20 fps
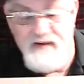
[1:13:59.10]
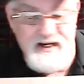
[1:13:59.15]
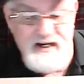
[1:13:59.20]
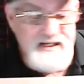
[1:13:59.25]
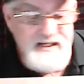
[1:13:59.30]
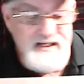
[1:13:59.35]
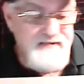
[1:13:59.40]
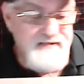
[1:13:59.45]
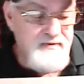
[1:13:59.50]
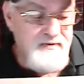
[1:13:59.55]

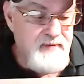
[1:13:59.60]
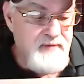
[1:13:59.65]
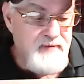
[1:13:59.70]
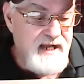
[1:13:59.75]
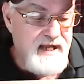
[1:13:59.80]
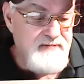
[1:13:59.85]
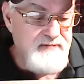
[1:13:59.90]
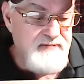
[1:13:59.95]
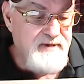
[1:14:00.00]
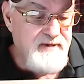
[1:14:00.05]
is, if you
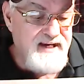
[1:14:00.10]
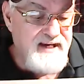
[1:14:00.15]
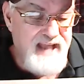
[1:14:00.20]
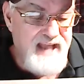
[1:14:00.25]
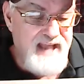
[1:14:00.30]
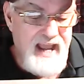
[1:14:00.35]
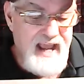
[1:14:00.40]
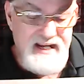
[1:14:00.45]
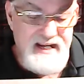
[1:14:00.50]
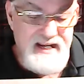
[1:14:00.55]
plasma a
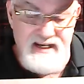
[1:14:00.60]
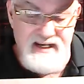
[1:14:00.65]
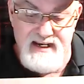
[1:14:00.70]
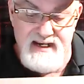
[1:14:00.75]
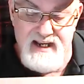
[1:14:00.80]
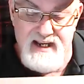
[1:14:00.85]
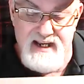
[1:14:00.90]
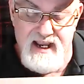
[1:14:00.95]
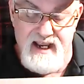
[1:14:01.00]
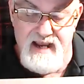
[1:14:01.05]
keg,
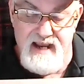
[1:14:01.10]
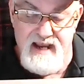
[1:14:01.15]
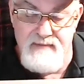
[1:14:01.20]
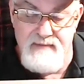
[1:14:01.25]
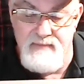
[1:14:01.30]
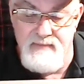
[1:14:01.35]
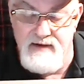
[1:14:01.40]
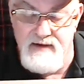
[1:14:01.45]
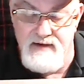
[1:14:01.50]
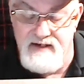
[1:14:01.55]

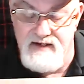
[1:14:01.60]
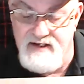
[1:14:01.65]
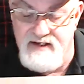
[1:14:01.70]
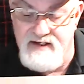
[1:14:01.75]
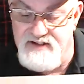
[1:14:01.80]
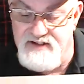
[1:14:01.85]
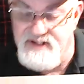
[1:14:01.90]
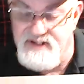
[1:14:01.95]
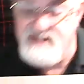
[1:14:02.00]
because it's